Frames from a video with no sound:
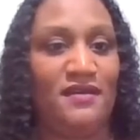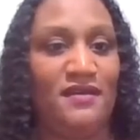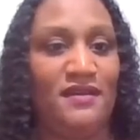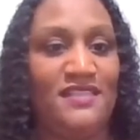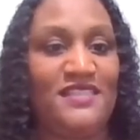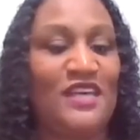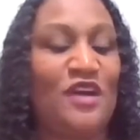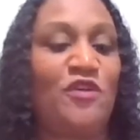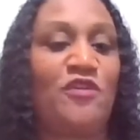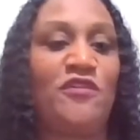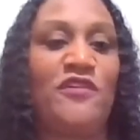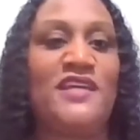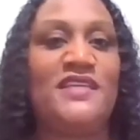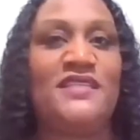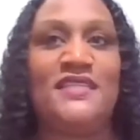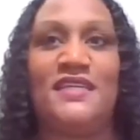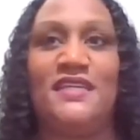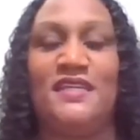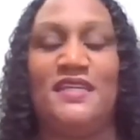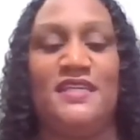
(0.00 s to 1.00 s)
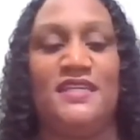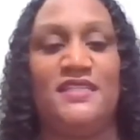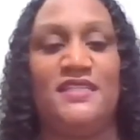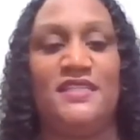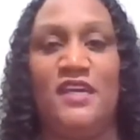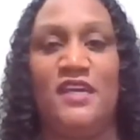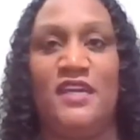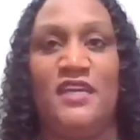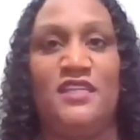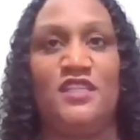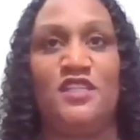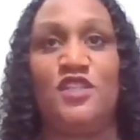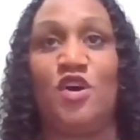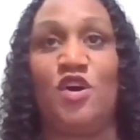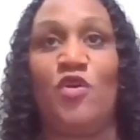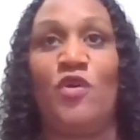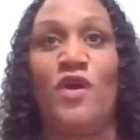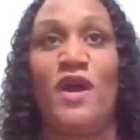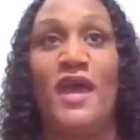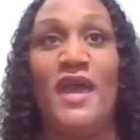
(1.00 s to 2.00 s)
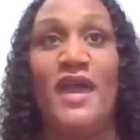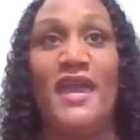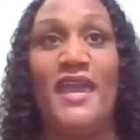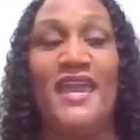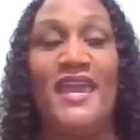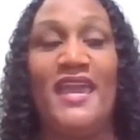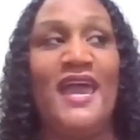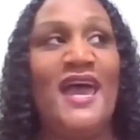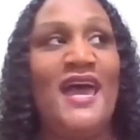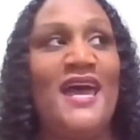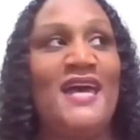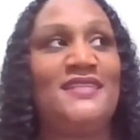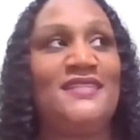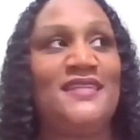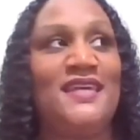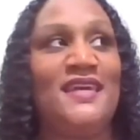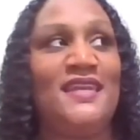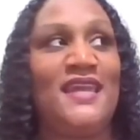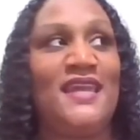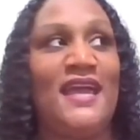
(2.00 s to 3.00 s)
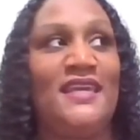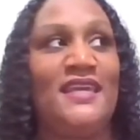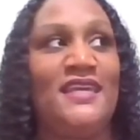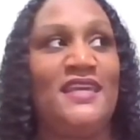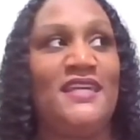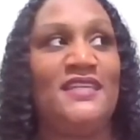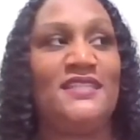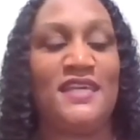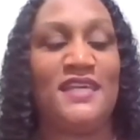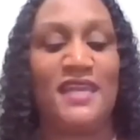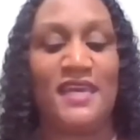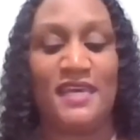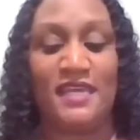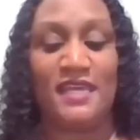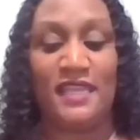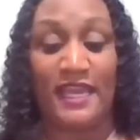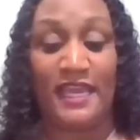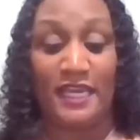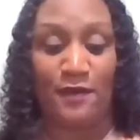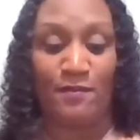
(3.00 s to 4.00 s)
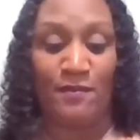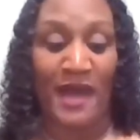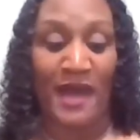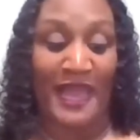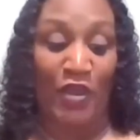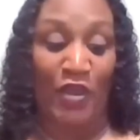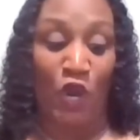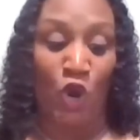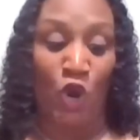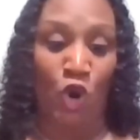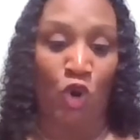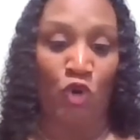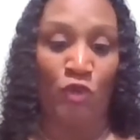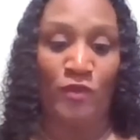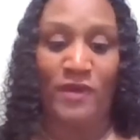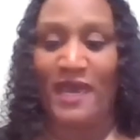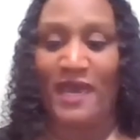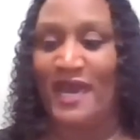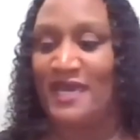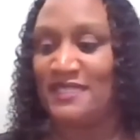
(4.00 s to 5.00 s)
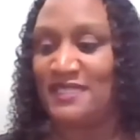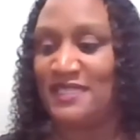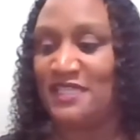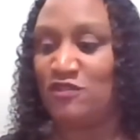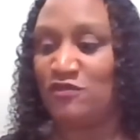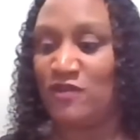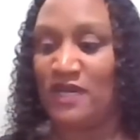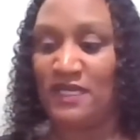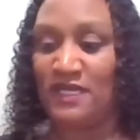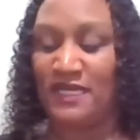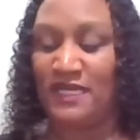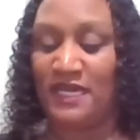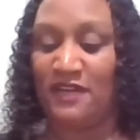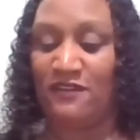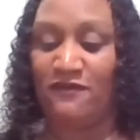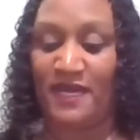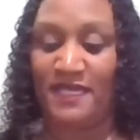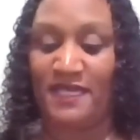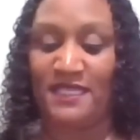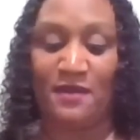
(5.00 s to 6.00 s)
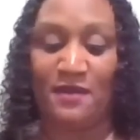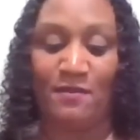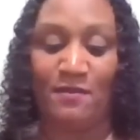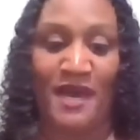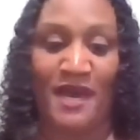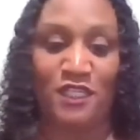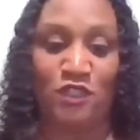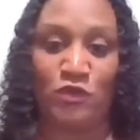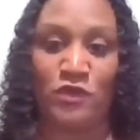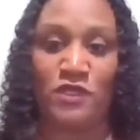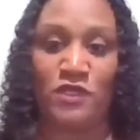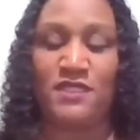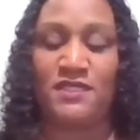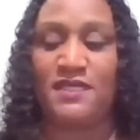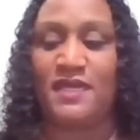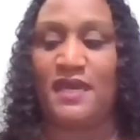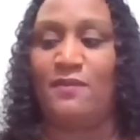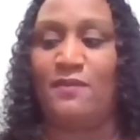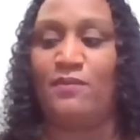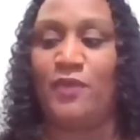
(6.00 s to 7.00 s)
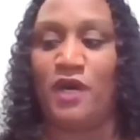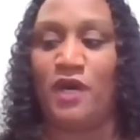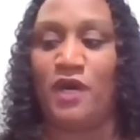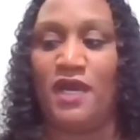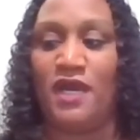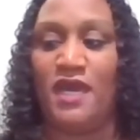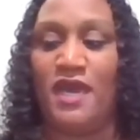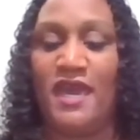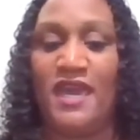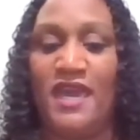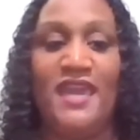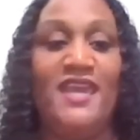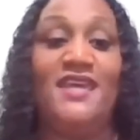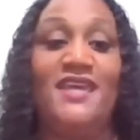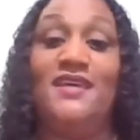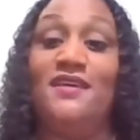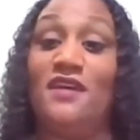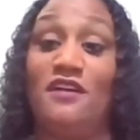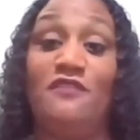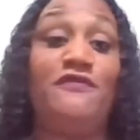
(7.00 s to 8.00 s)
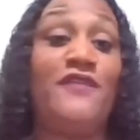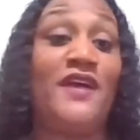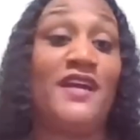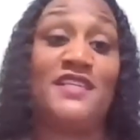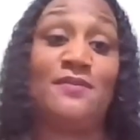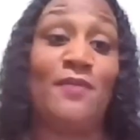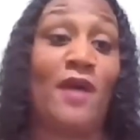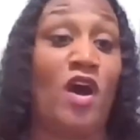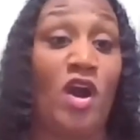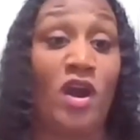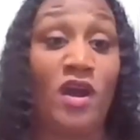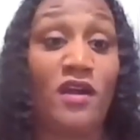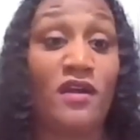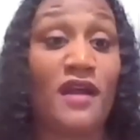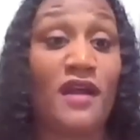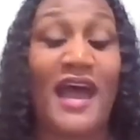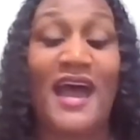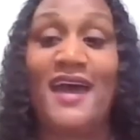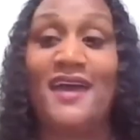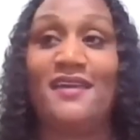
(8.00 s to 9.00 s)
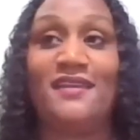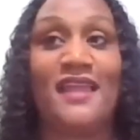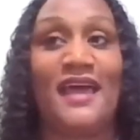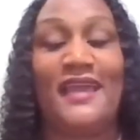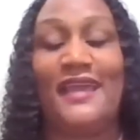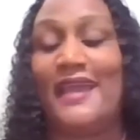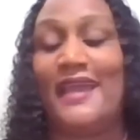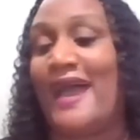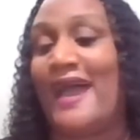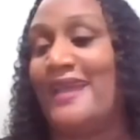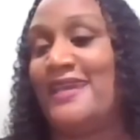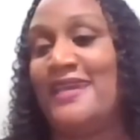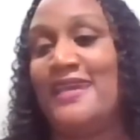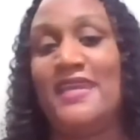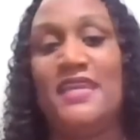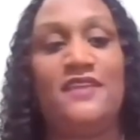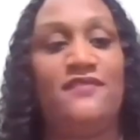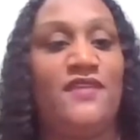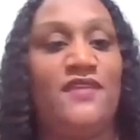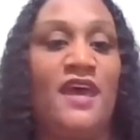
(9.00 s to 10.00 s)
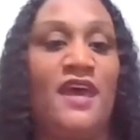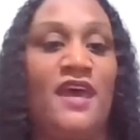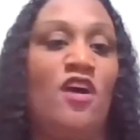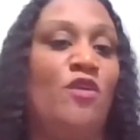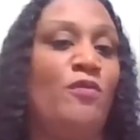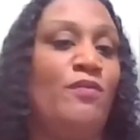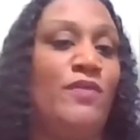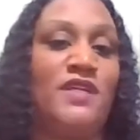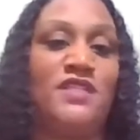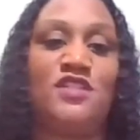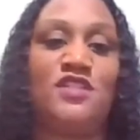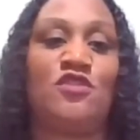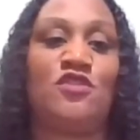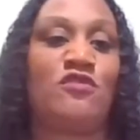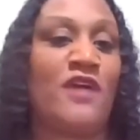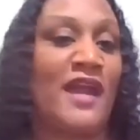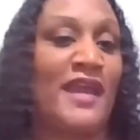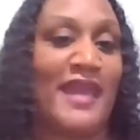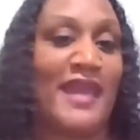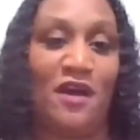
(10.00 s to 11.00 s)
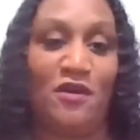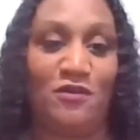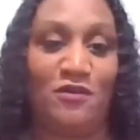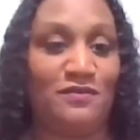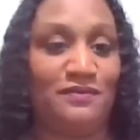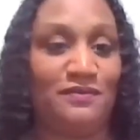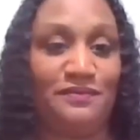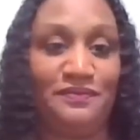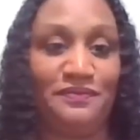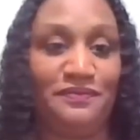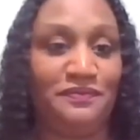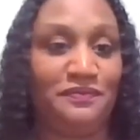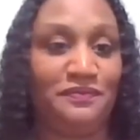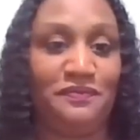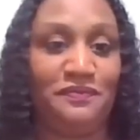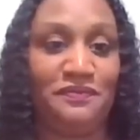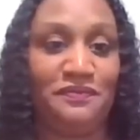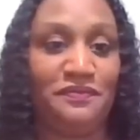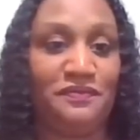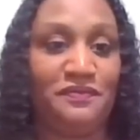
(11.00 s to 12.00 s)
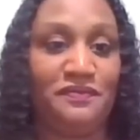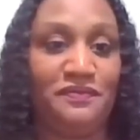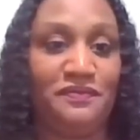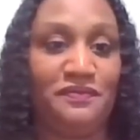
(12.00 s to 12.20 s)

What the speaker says: That's how crazy it is. And so I can't say that like my home, it hasn't directly affected my doorstep, but it affects my heart. I can't even help but to cry out. Yeah.